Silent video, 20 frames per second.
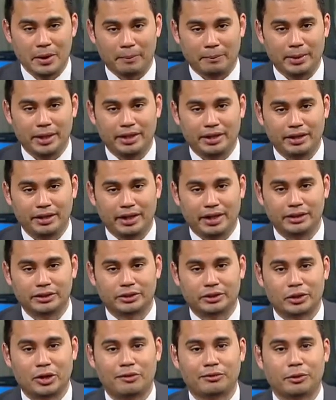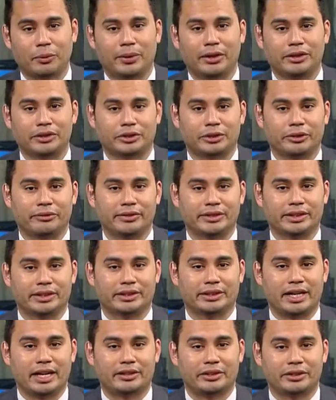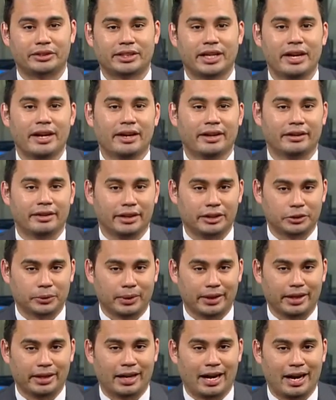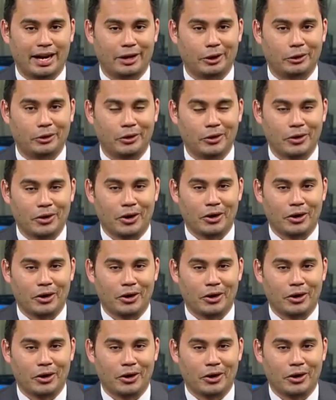media, and software and services sectors, they traded higher.